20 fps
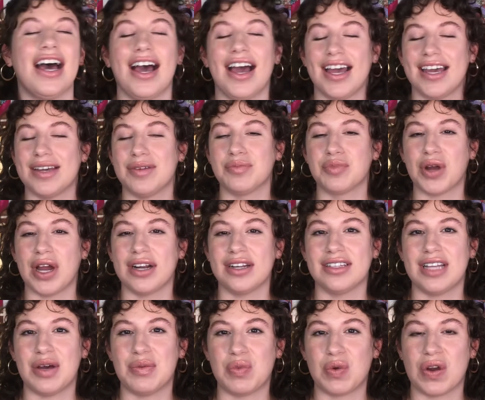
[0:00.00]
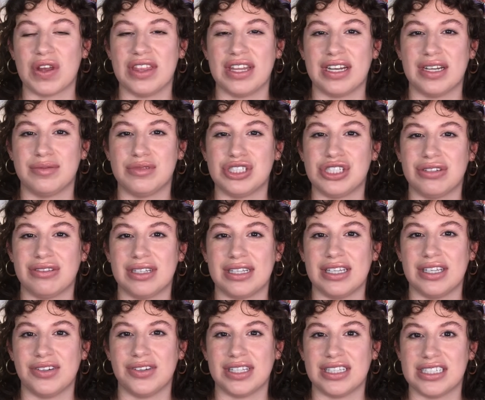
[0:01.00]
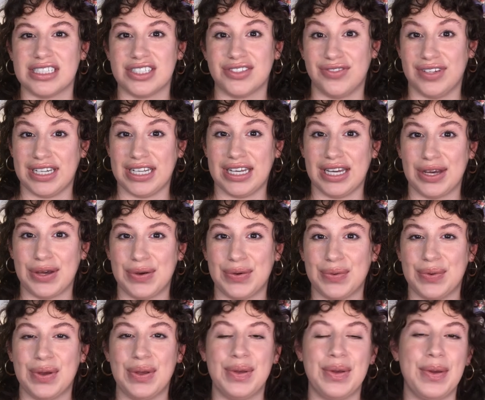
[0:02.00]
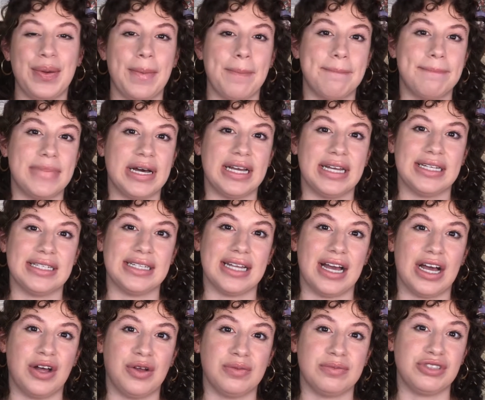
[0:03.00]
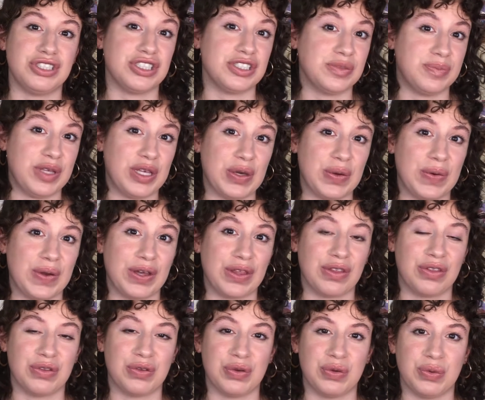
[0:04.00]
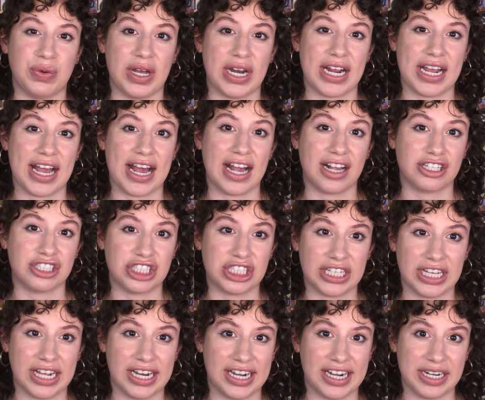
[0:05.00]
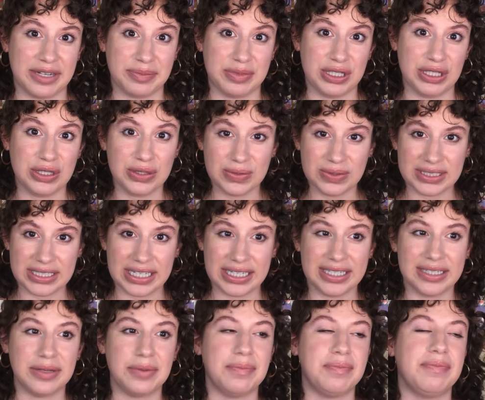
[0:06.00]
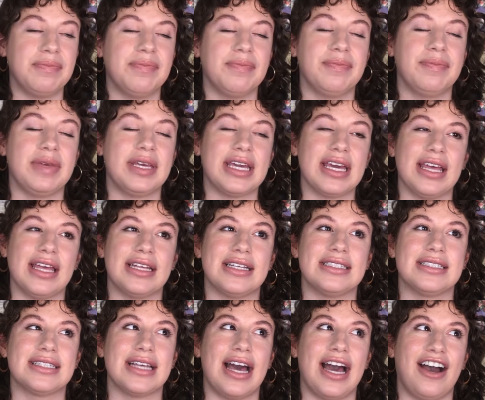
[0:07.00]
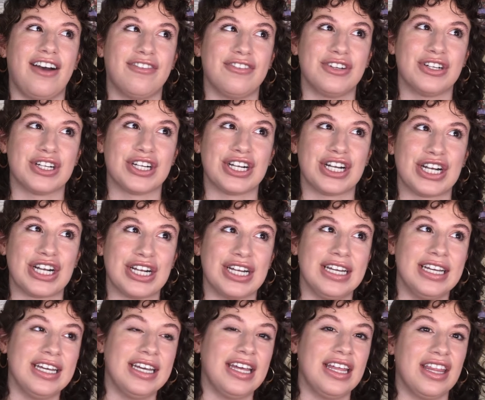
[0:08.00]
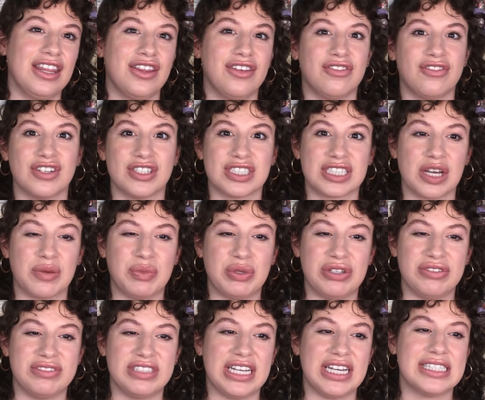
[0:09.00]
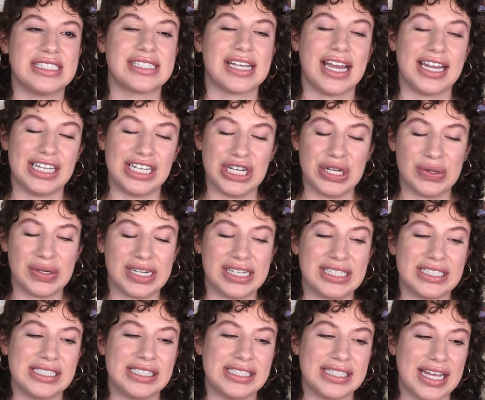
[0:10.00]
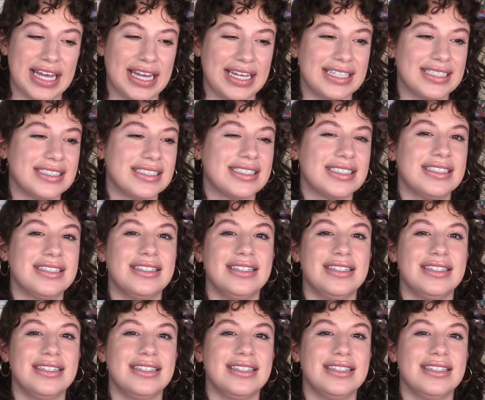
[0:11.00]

I brought a lot more than I'm showing you in this video, but I'll just be going through what I actually ended up using, because after the first couple of days I noticed that